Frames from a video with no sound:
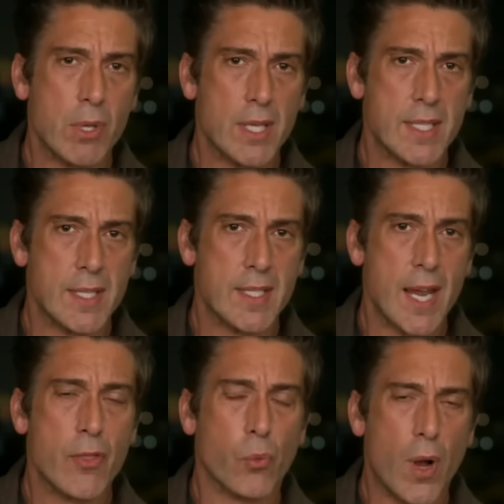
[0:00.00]
militants
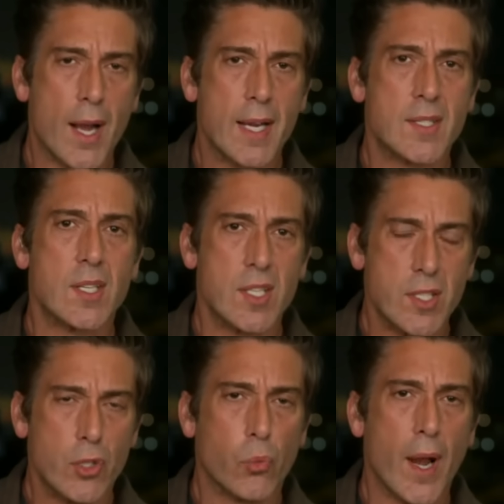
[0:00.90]
and the rockets
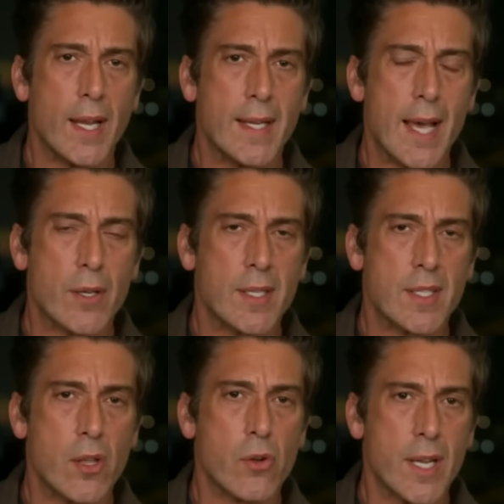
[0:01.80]
still raining down on
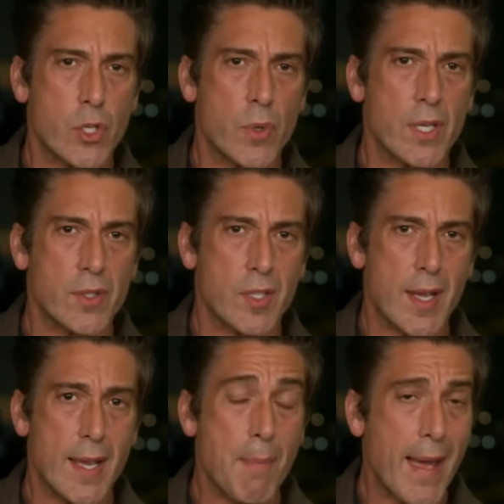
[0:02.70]
southern Israel
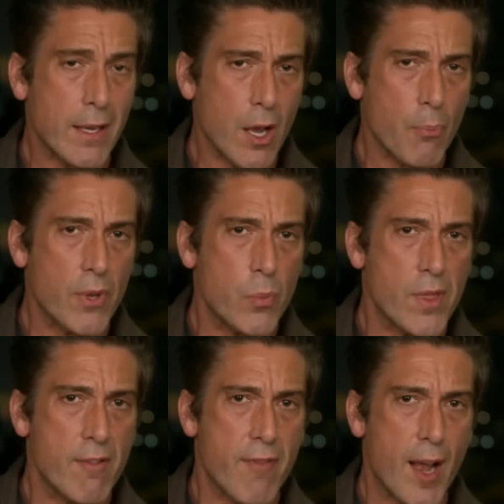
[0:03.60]
today. Matt Gutman
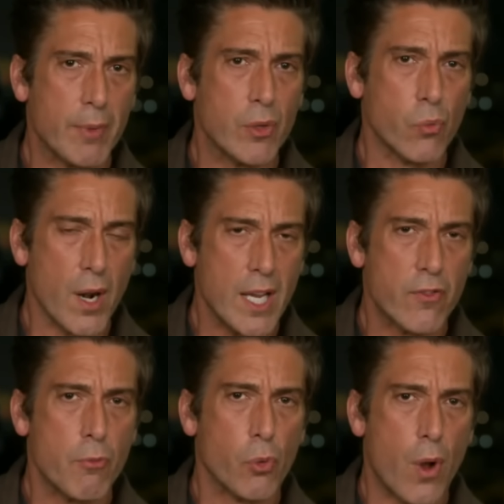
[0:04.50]
with the family running
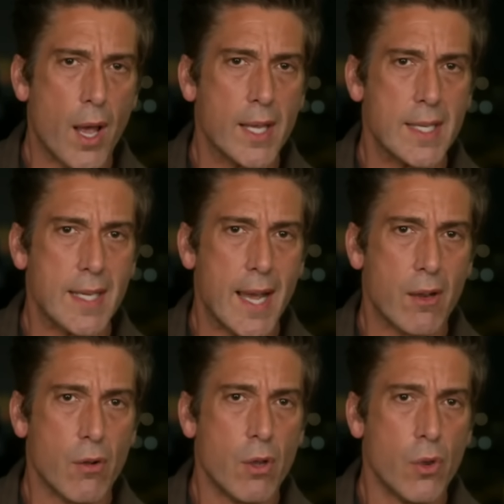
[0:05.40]
from a rocket attack,
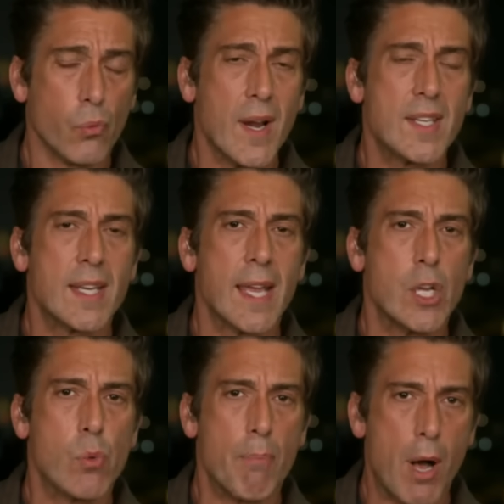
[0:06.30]
racing
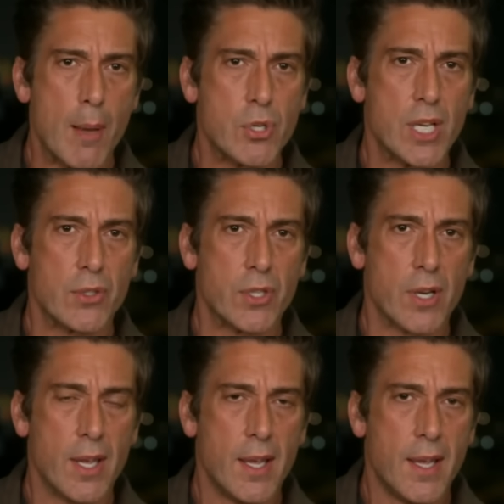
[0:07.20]
into a bomb
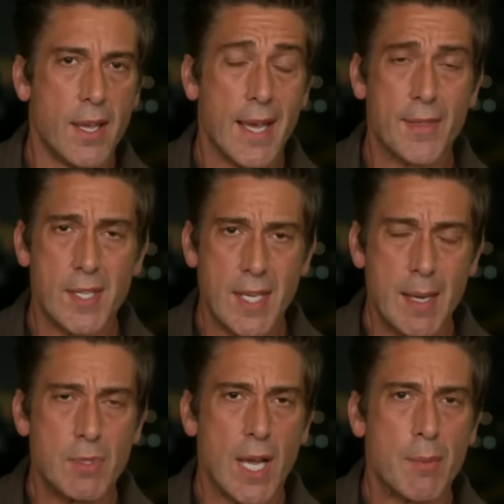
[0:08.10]
shelter. At the
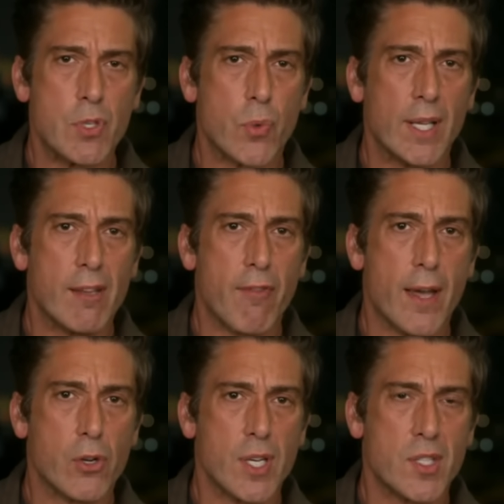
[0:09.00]
same time, Israeli
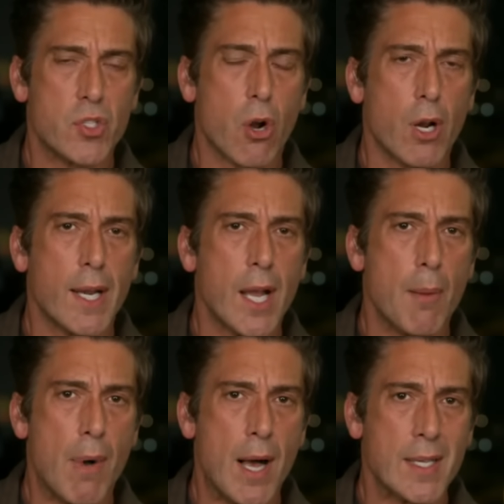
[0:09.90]
fighter jets targeting
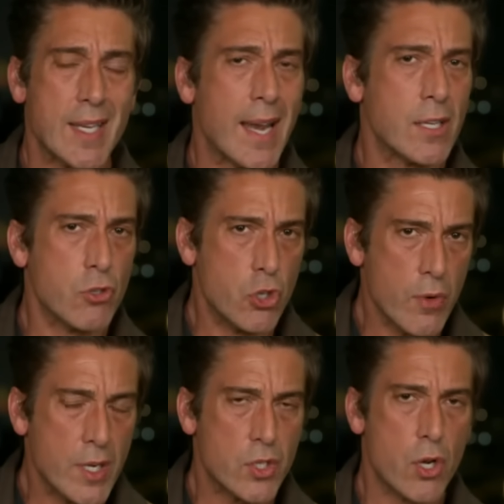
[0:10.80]
Hamas and in
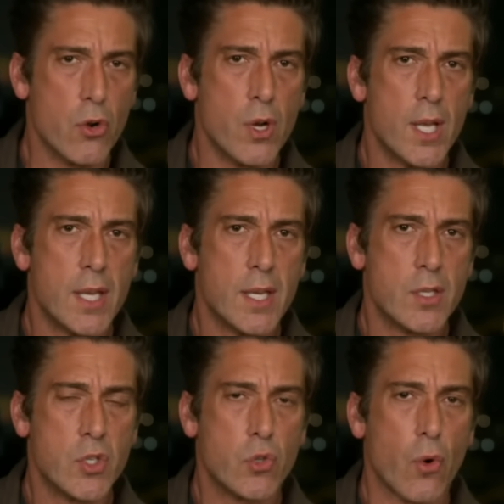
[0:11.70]
doing so,
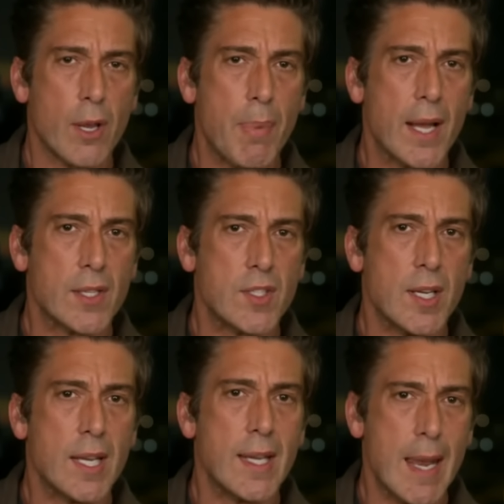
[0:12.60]
destroying
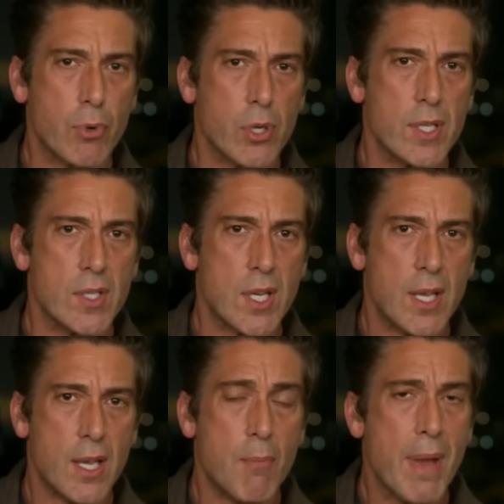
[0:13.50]
Palestinian neighborhoods.
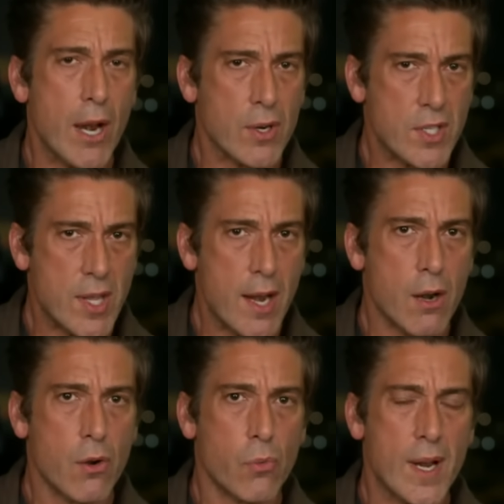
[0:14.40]
Parents
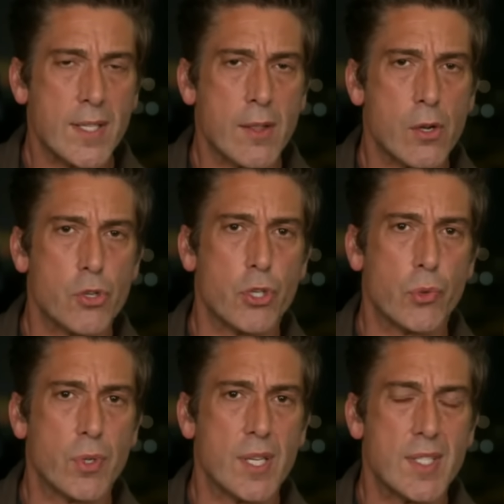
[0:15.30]
there racing their
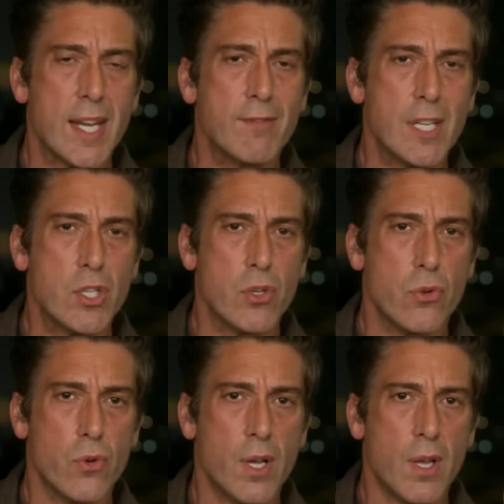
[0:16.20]
children to safety
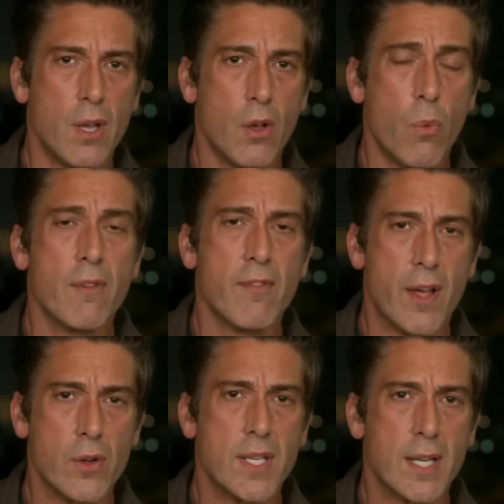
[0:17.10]
too. One
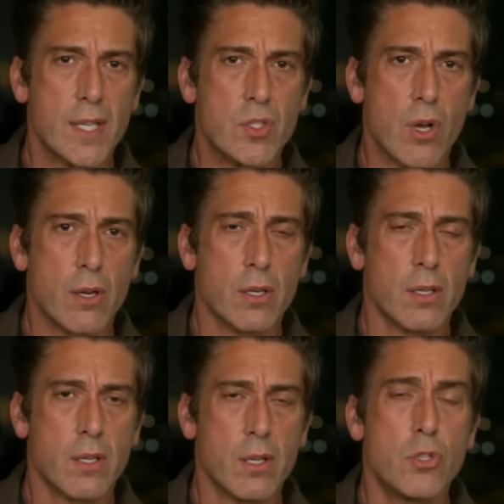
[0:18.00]
father telling his daughter,
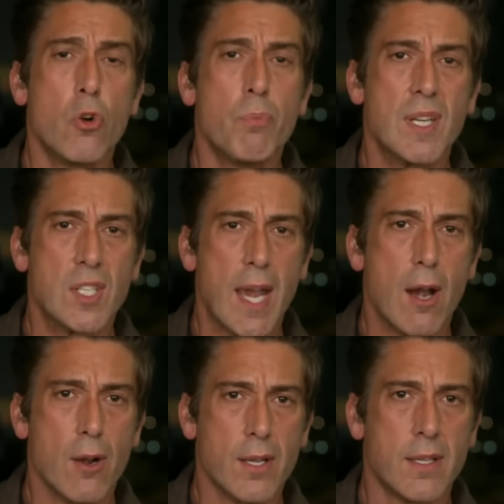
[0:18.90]
don't be
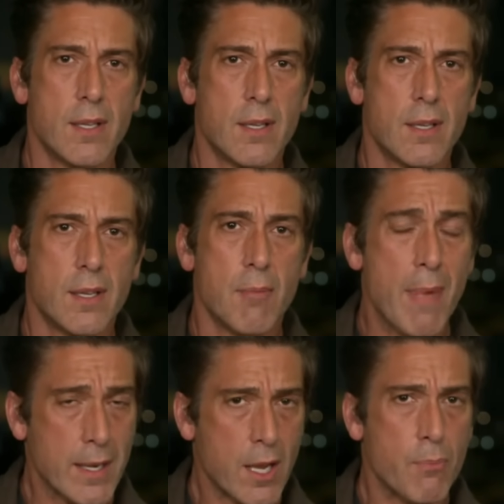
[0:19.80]
scared.
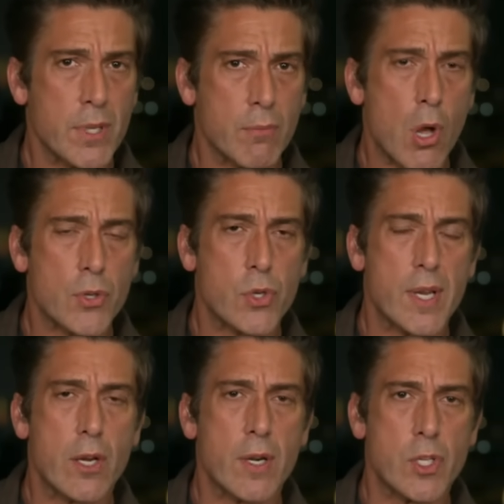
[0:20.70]
Matt Gutman also
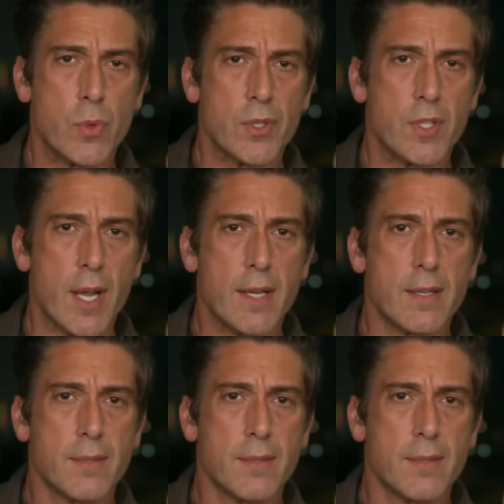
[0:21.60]
here in Israel tonight.